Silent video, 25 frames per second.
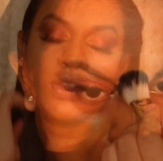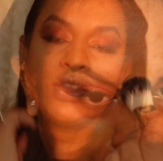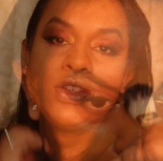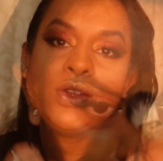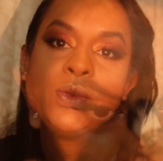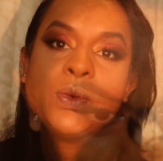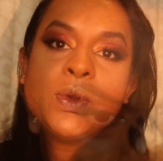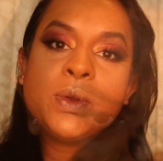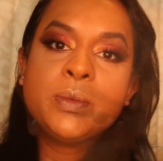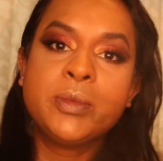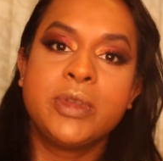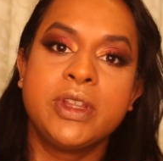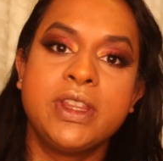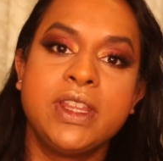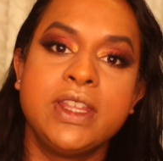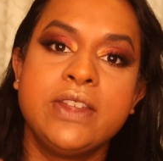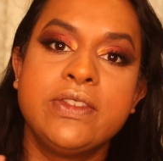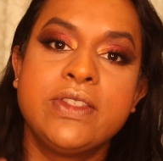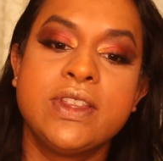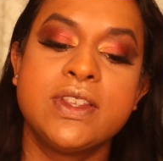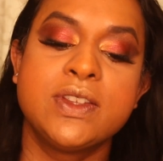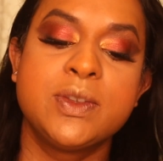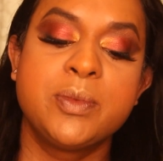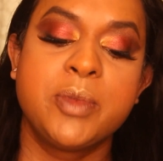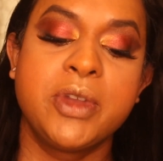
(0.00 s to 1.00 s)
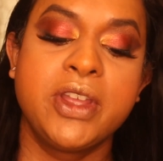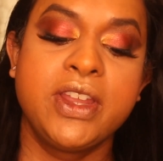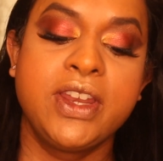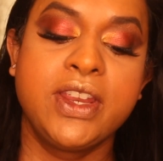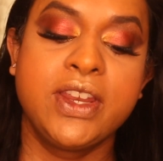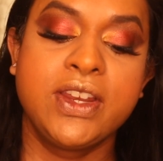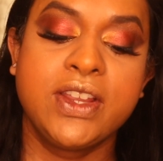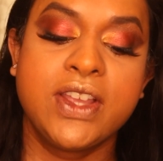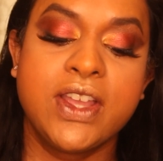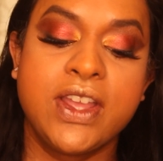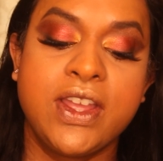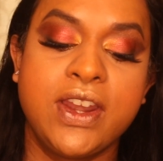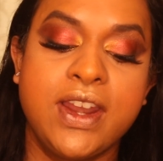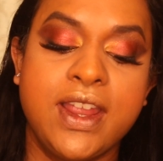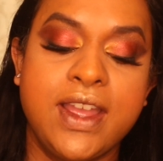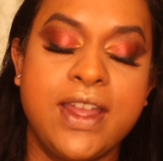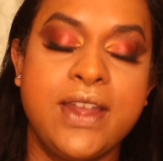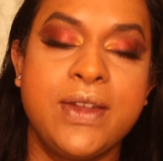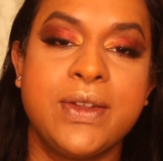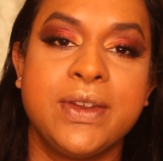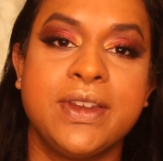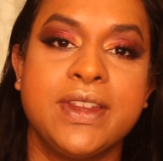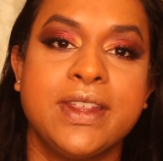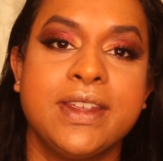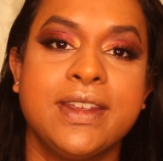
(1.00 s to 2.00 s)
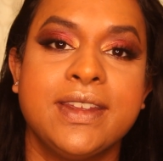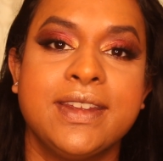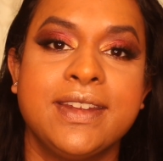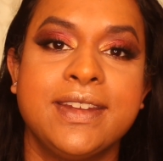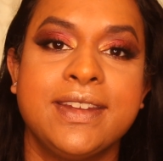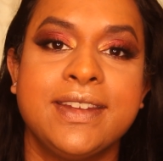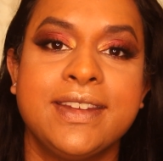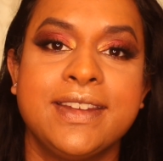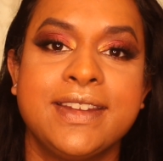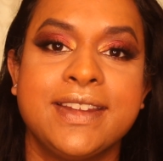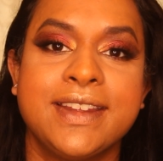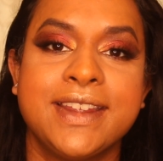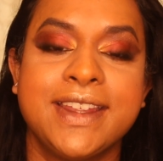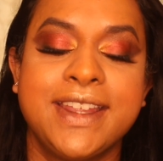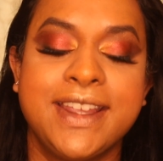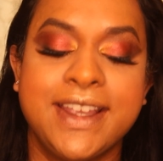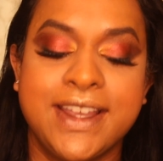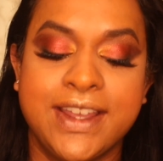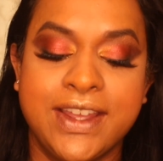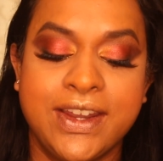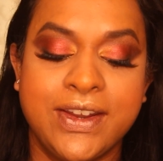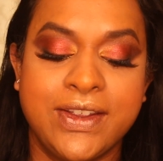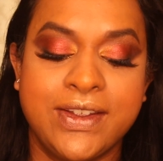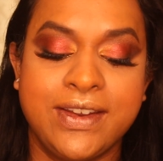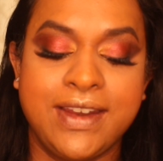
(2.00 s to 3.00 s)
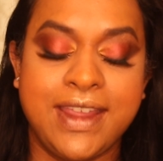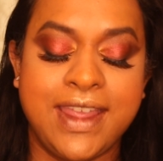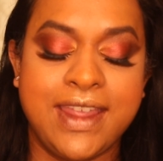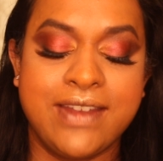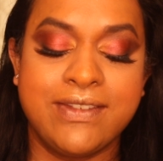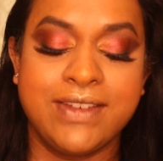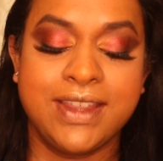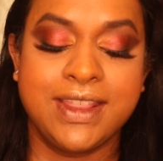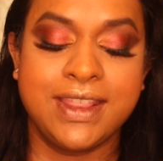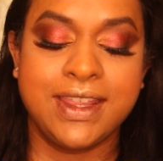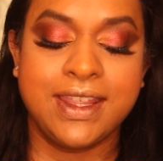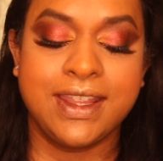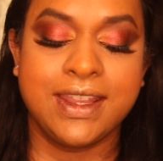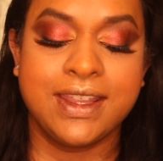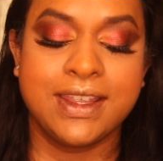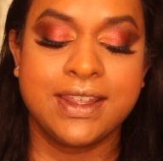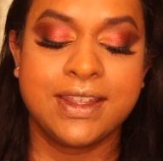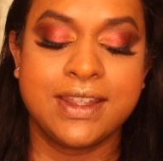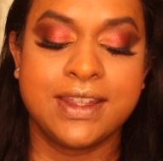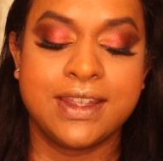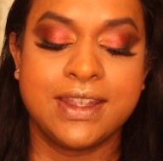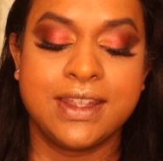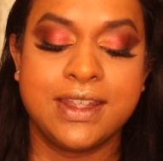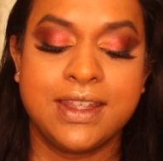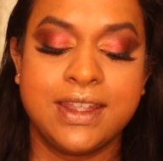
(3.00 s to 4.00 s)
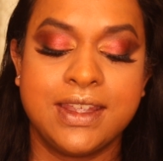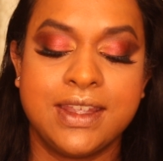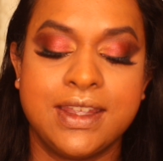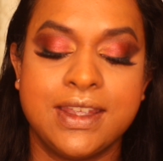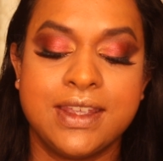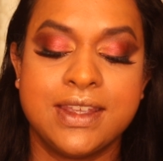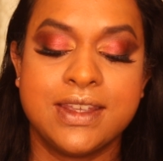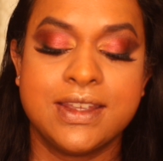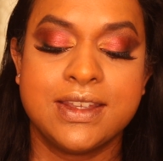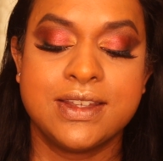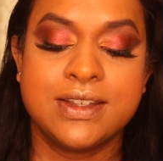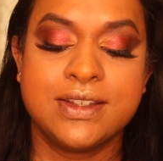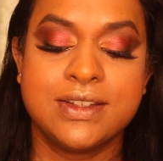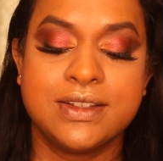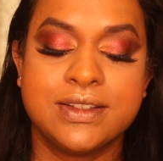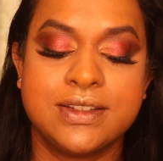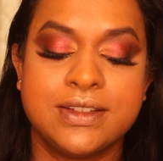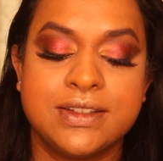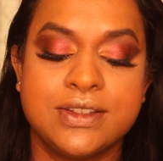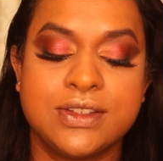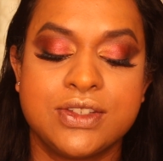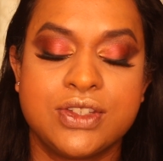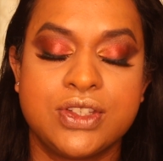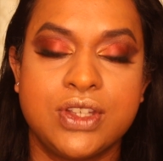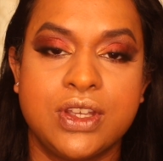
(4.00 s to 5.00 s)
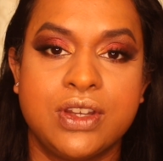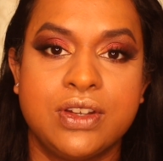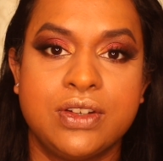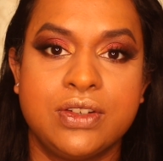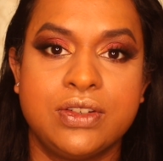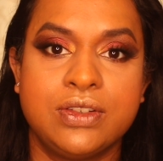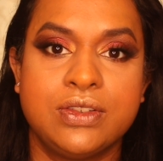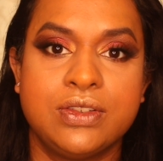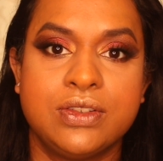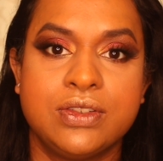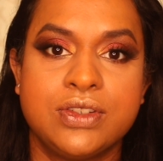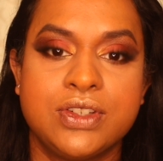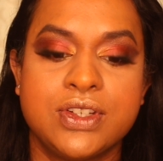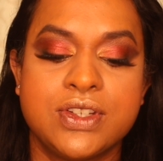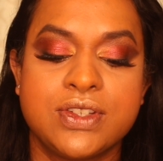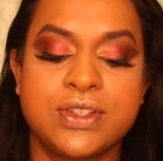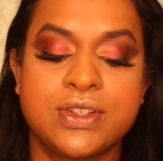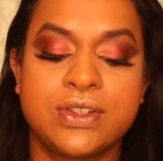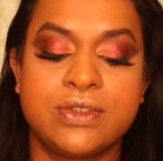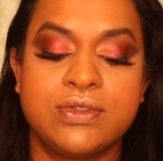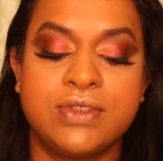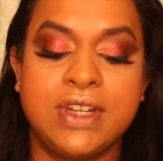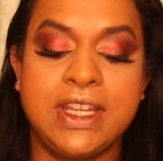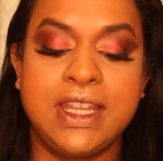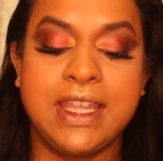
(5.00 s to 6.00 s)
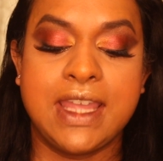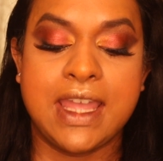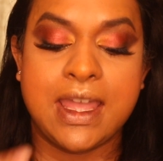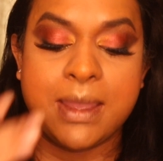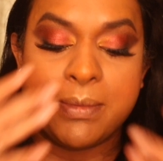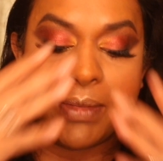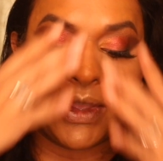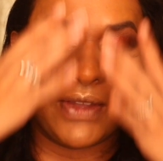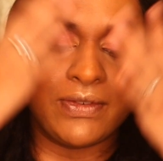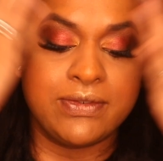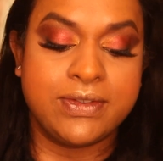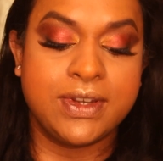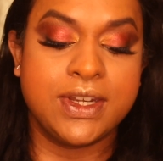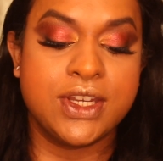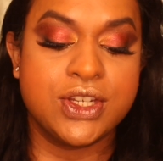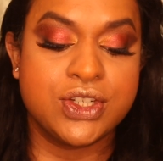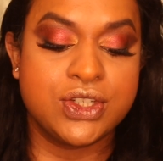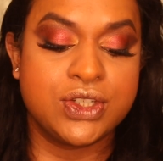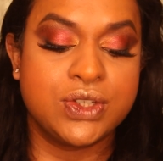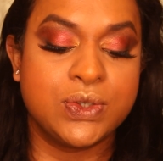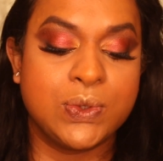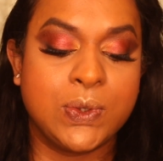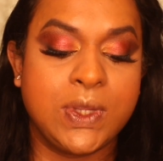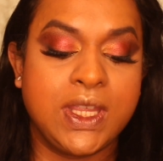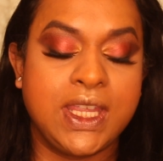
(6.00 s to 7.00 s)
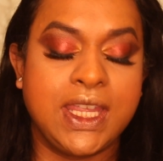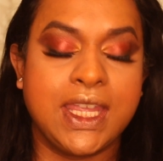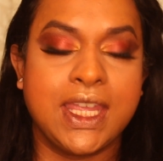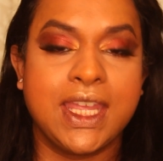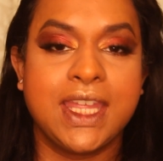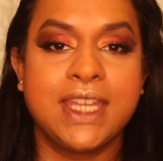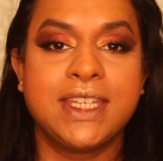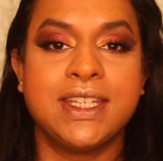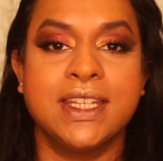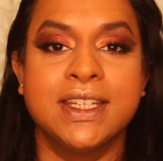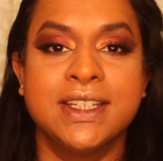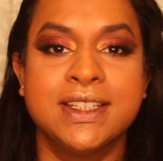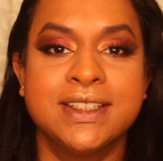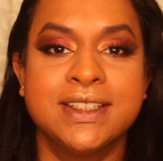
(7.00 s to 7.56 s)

You won't believe this, but it cut out. It cut out everything. So, just to recap, I finished doing it,